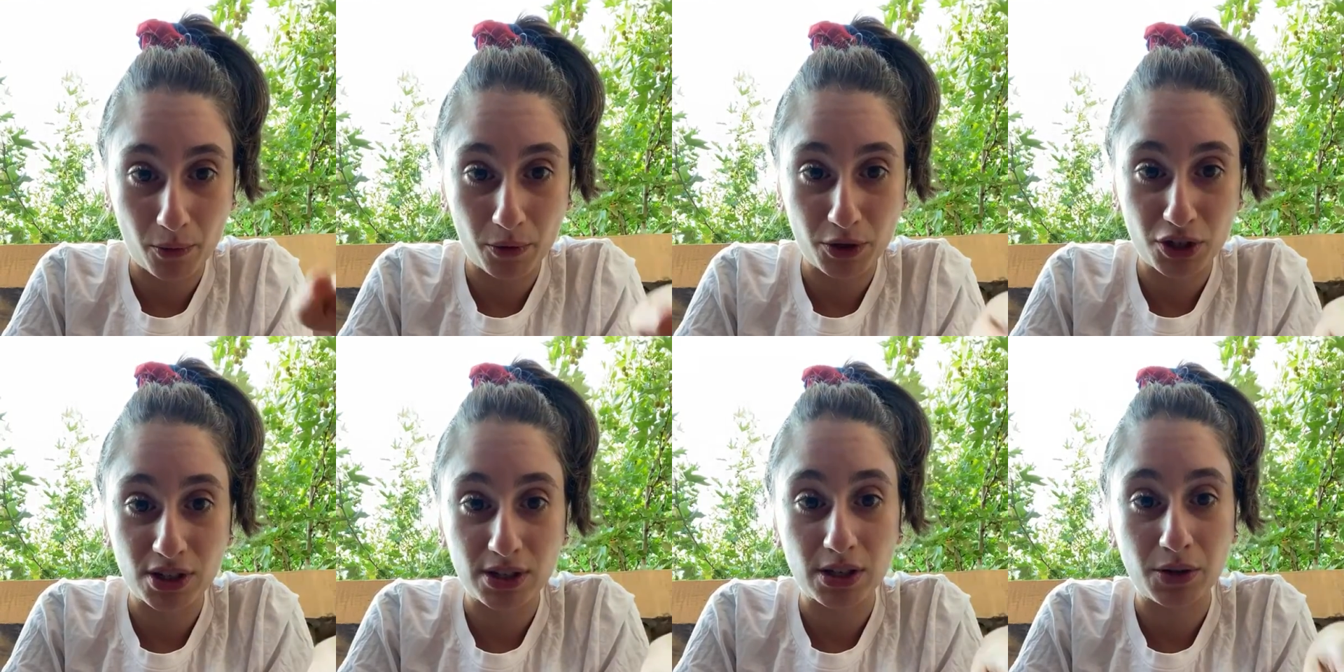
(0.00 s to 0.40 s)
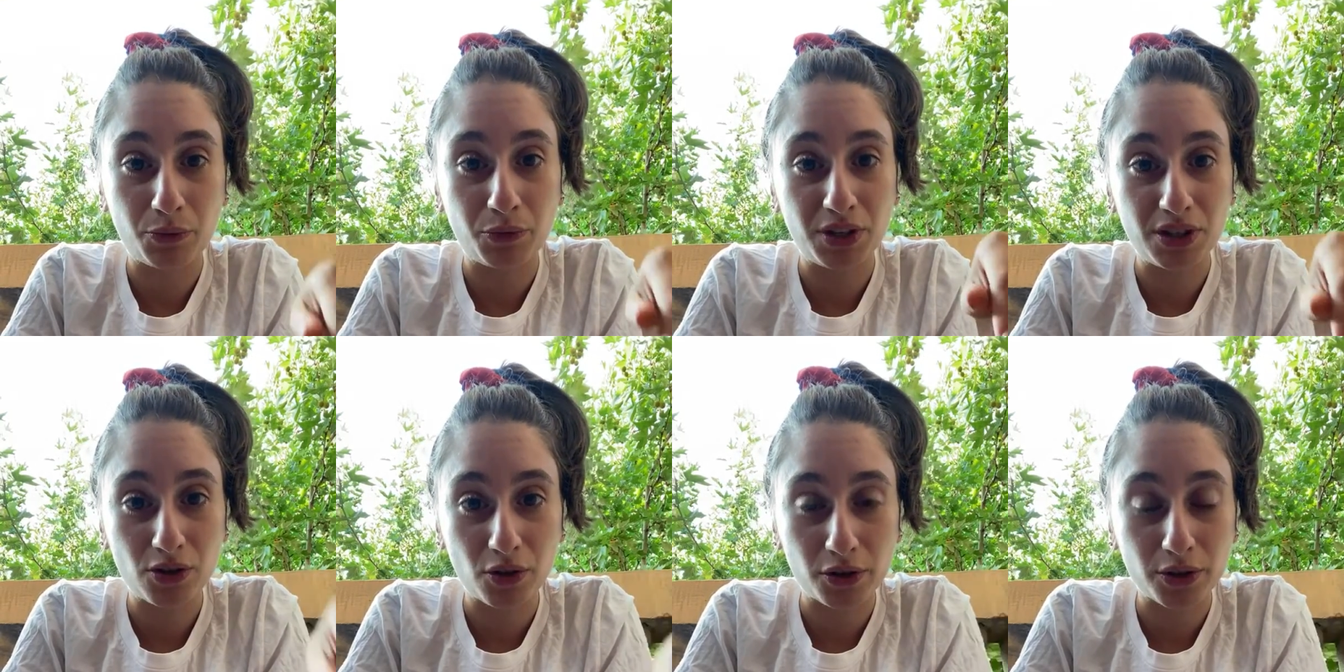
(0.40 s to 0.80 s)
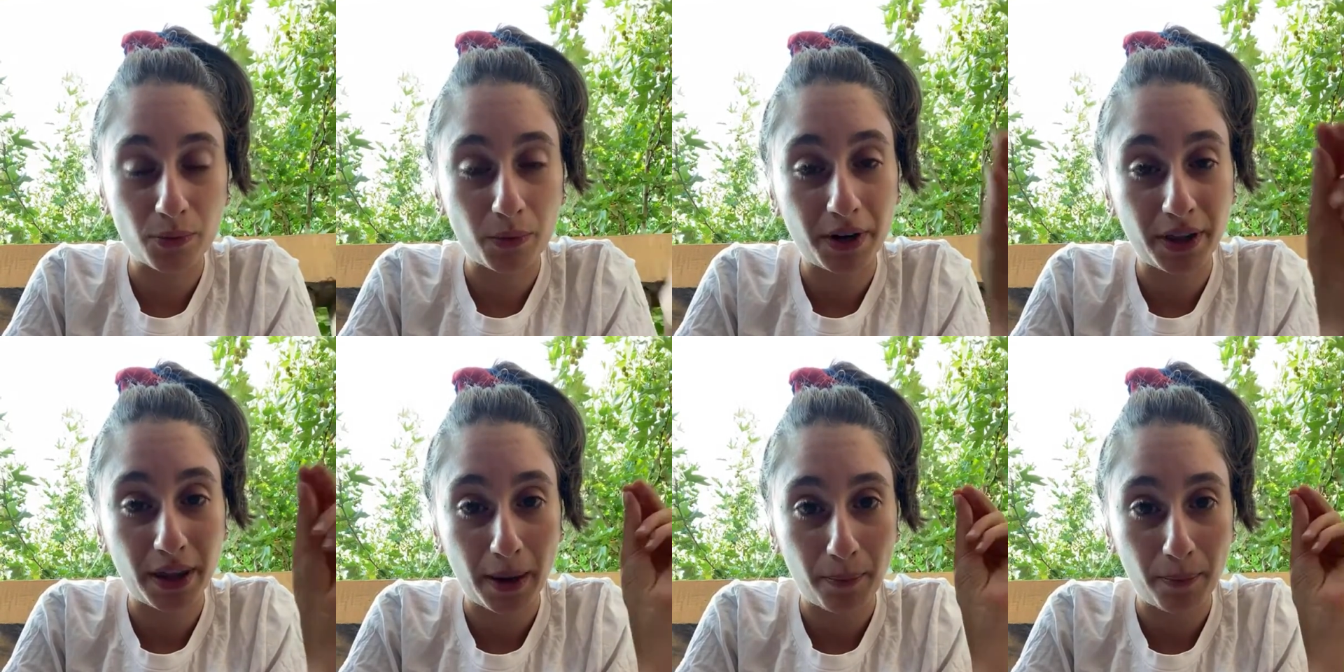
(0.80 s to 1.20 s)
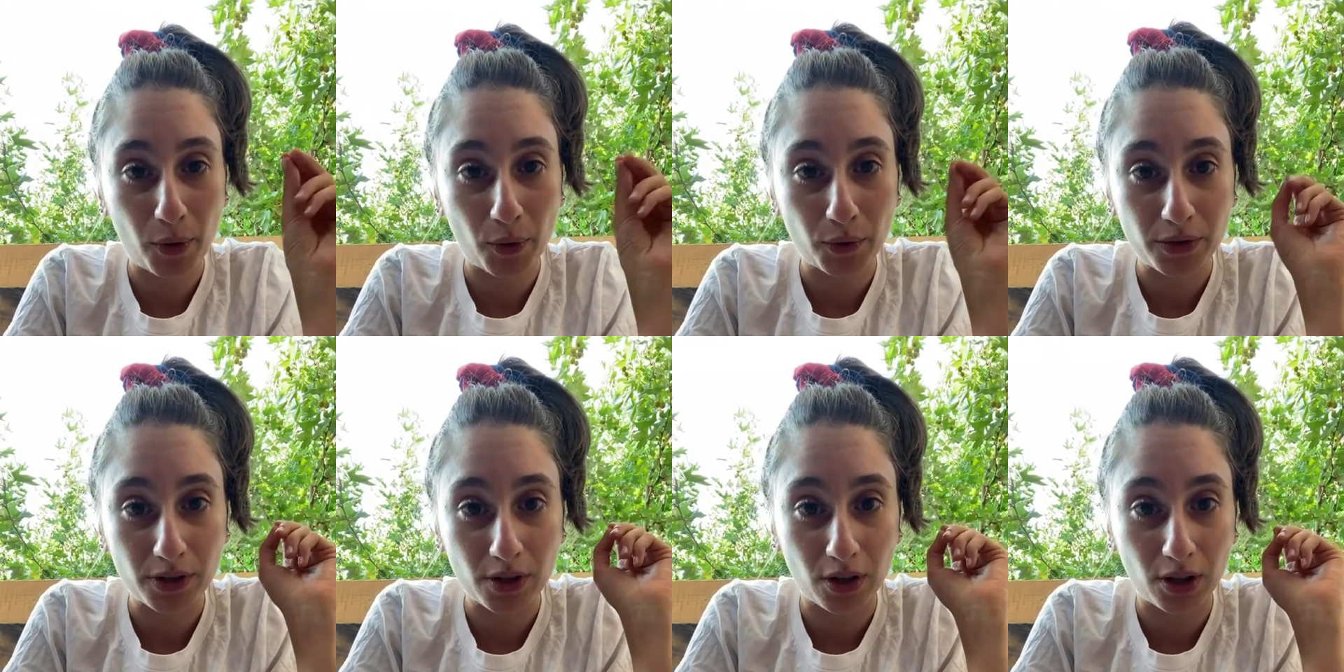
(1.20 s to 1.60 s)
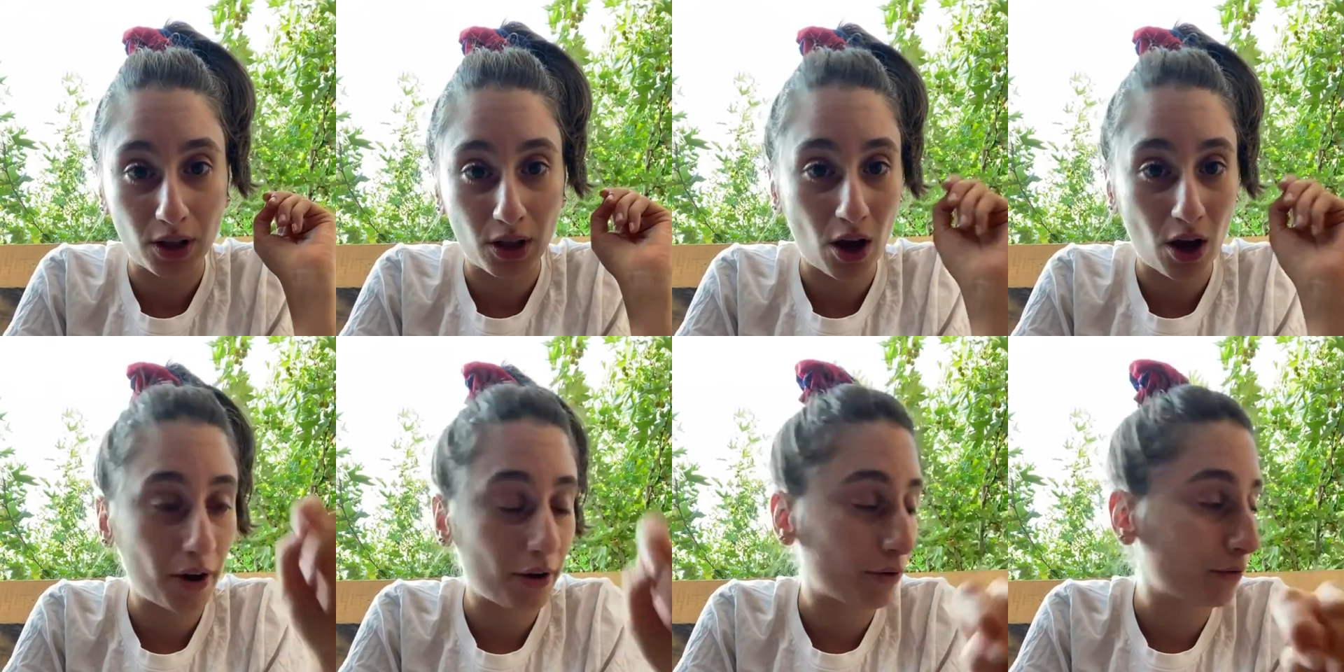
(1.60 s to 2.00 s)
which is a resource where they post a
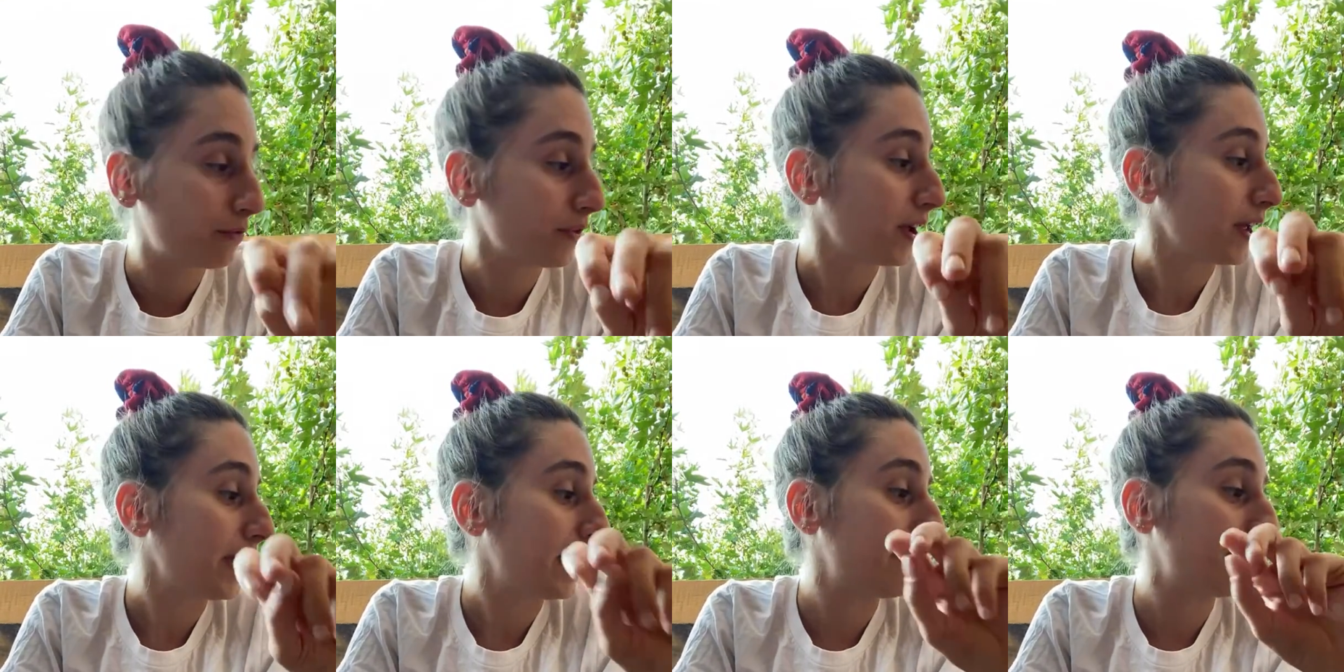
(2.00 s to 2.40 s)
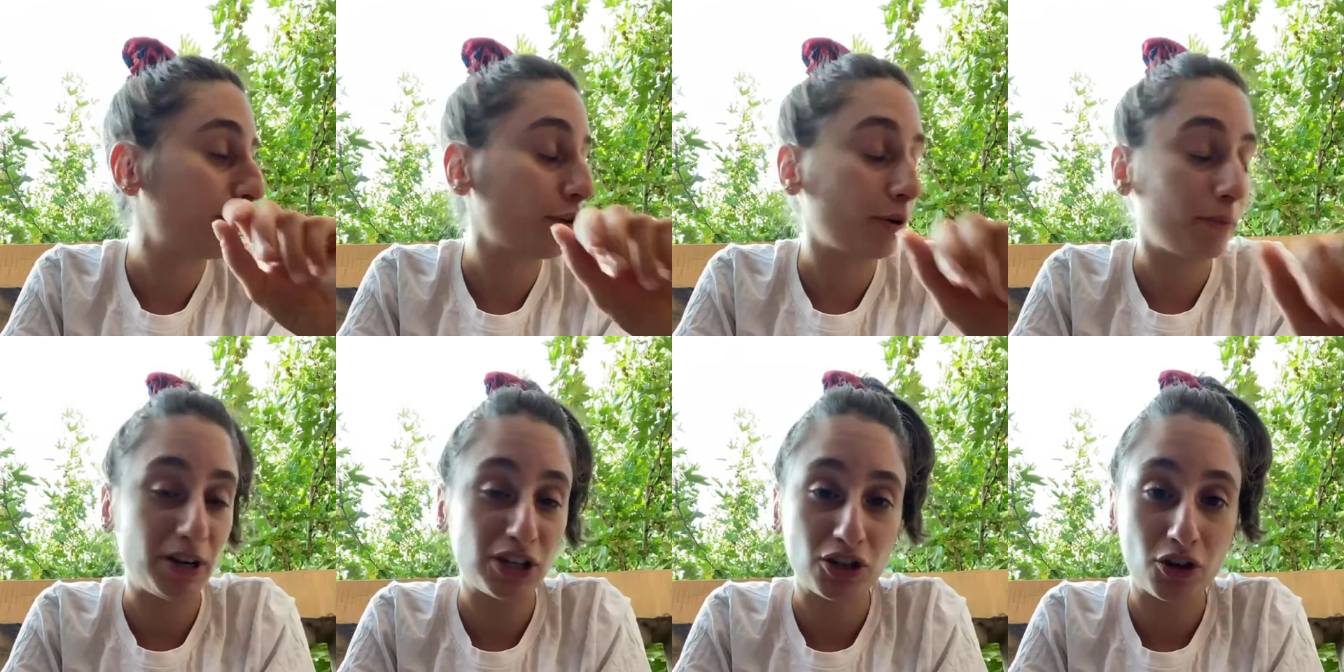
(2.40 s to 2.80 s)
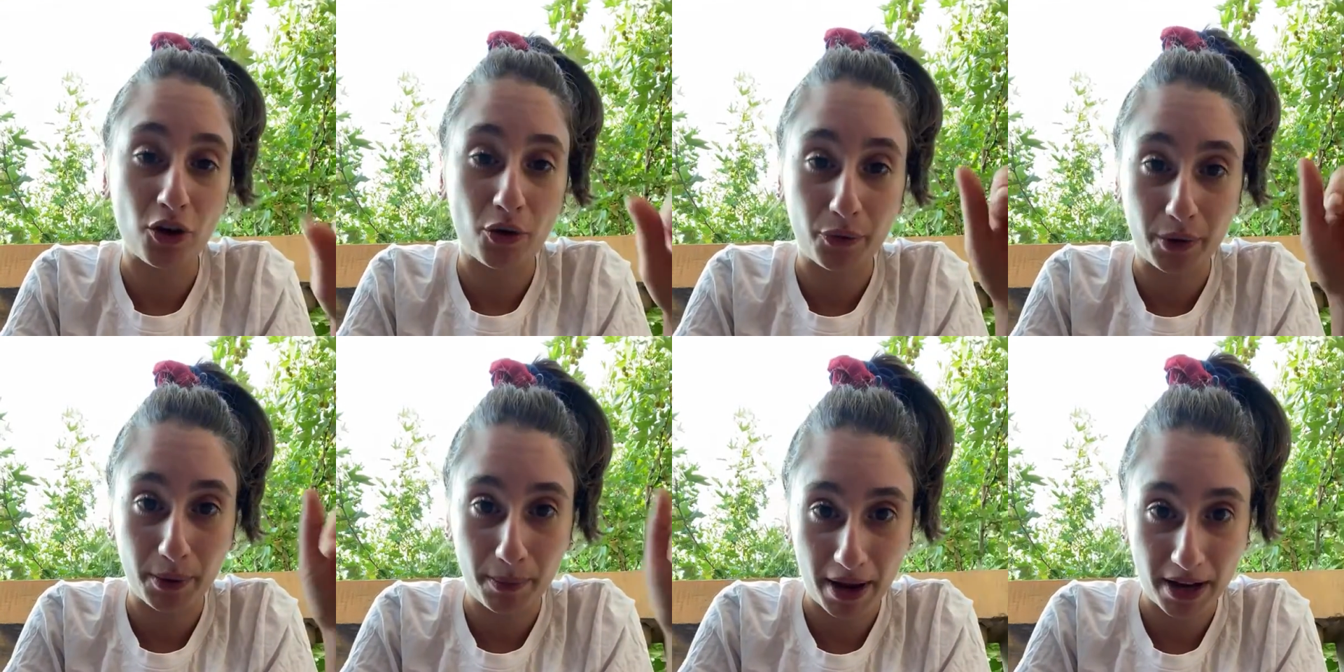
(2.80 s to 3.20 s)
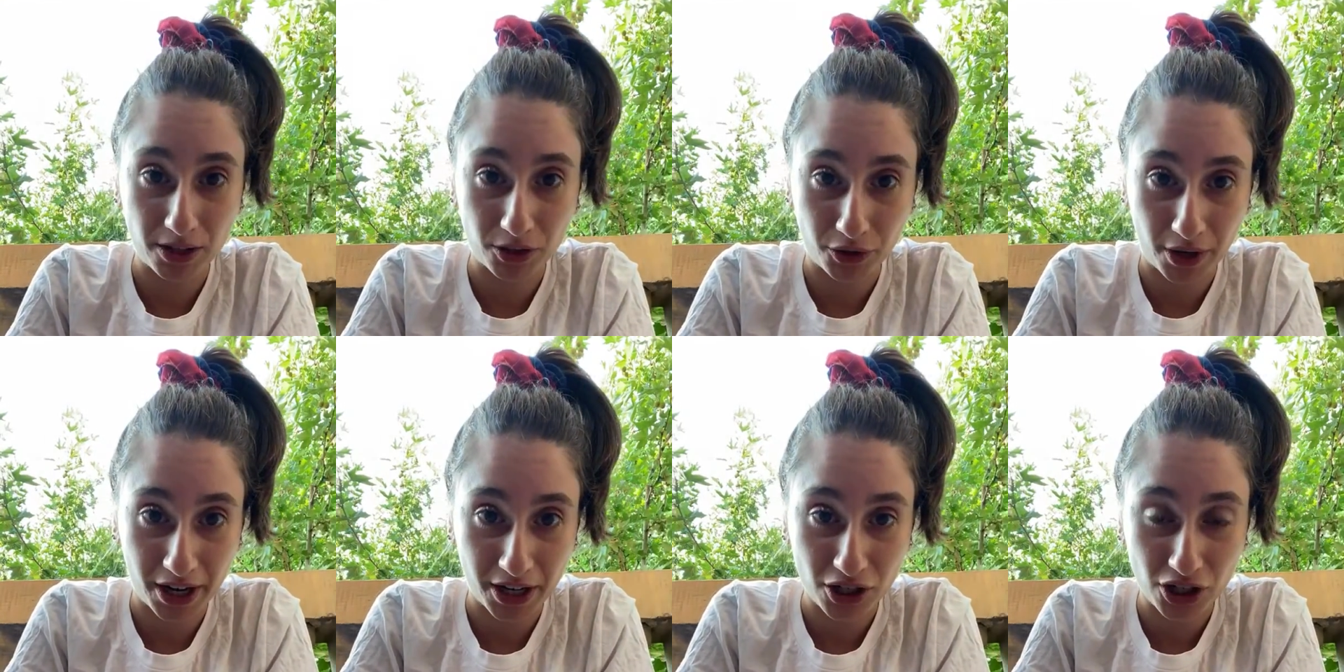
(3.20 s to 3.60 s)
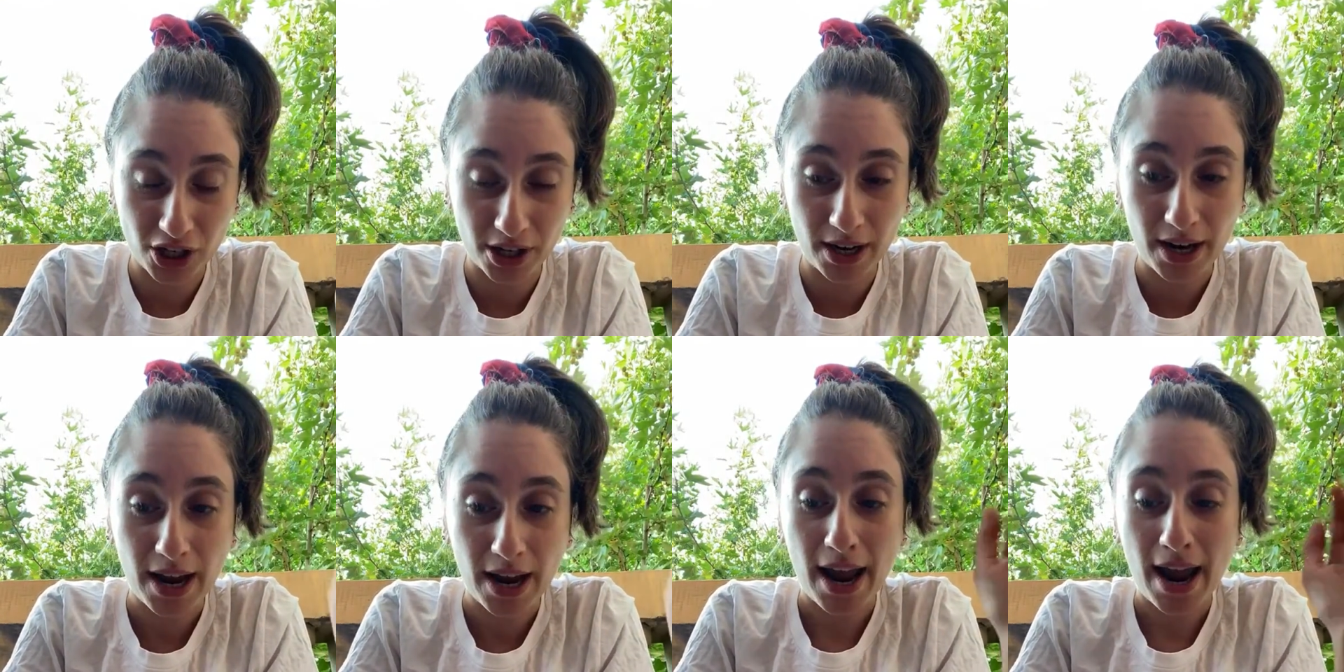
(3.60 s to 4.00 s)
lot of information on repatriation.